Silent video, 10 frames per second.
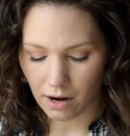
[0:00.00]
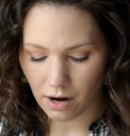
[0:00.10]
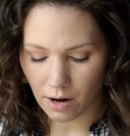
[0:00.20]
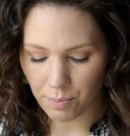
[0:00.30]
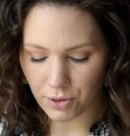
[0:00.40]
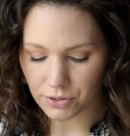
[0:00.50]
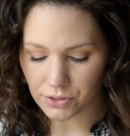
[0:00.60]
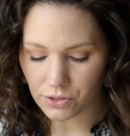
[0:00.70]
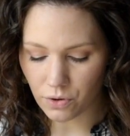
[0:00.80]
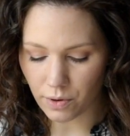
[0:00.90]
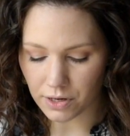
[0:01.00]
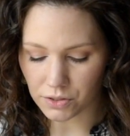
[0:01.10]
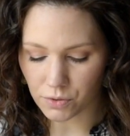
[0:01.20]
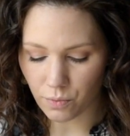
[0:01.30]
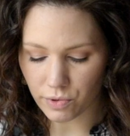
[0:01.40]
Our
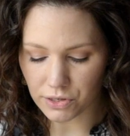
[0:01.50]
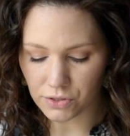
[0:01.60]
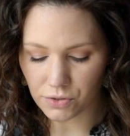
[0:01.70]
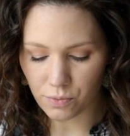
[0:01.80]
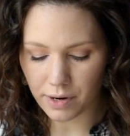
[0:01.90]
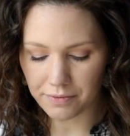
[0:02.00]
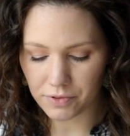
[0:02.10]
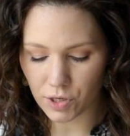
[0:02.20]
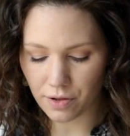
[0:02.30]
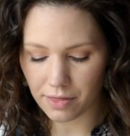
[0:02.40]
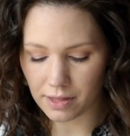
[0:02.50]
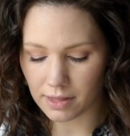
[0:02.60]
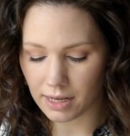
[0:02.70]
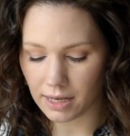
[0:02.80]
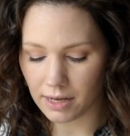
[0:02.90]
pursuers were swifter than
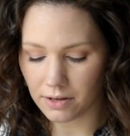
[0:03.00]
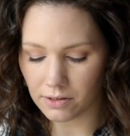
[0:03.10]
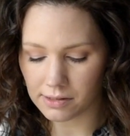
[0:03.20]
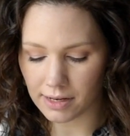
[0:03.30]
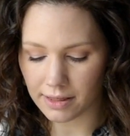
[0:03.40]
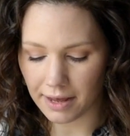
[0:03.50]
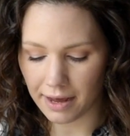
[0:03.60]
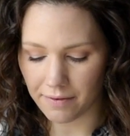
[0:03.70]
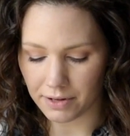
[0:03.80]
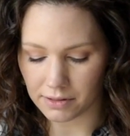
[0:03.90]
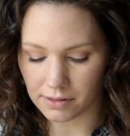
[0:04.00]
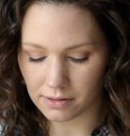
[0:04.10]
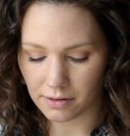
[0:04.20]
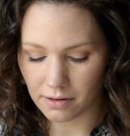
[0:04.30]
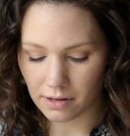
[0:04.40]
the eagles in the
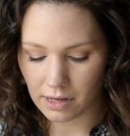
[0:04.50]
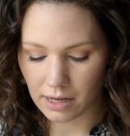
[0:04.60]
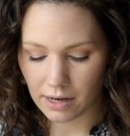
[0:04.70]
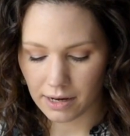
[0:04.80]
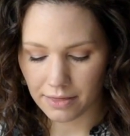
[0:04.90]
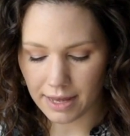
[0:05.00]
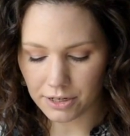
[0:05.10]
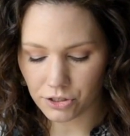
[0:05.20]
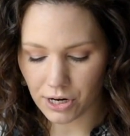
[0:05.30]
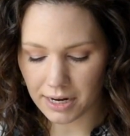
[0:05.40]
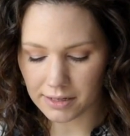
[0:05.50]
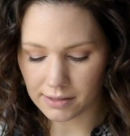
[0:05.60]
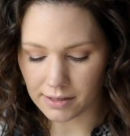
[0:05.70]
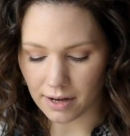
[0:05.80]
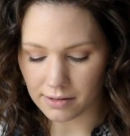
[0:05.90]
heavens. They
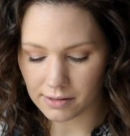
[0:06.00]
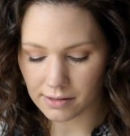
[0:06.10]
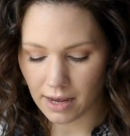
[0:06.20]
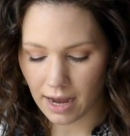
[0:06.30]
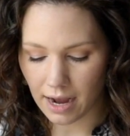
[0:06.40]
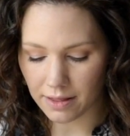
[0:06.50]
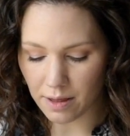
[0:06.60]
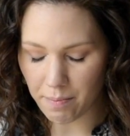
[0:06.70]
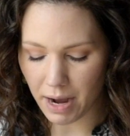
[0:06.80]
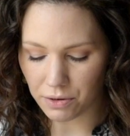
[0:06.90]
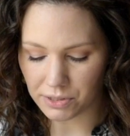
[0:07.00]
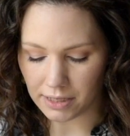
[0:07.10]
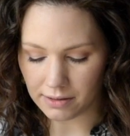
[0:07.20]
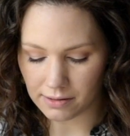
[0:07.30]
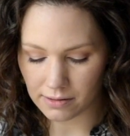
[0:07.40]
chased us on the
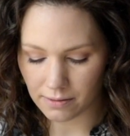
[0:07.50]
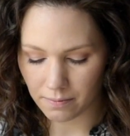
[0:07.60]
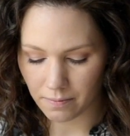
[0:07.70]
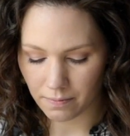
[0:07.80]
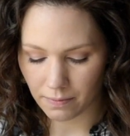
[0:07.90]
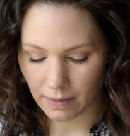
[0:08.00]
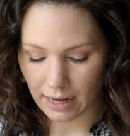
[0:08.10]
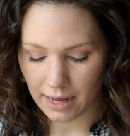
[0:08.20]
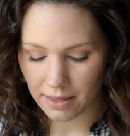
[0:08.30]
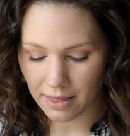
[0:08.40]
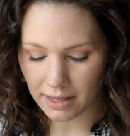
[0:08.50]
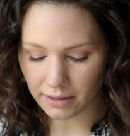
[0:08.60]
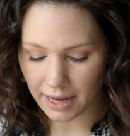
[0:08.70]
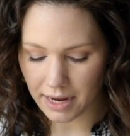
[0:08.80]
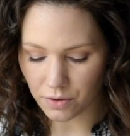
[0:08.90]
mountains. They
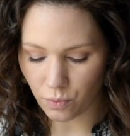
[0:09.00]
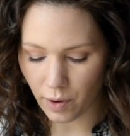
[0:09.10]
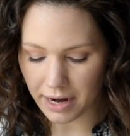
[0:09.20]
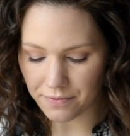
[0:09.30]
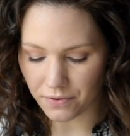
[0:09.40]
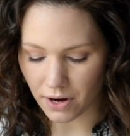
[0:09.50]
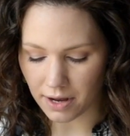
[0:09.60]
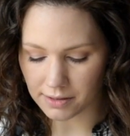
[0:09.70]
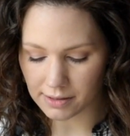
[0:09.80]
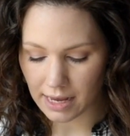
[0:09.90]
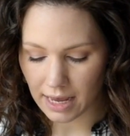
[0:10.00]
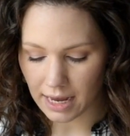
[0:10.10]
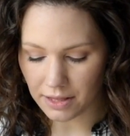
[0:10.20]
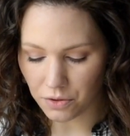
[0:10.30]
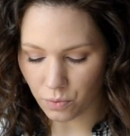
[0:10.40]
lay in wait for us
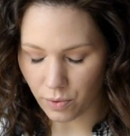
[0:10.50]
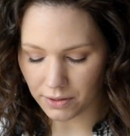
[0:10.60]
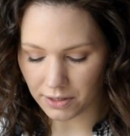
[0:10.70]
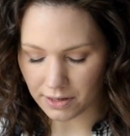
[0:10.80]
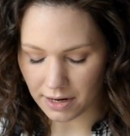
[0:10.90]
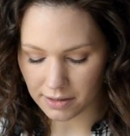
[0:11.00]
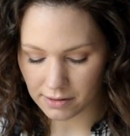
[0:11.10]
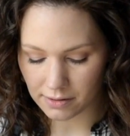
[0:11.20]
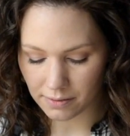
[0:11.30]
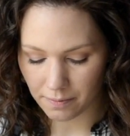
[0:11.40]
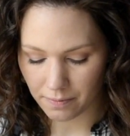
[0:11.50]
in the wilderness.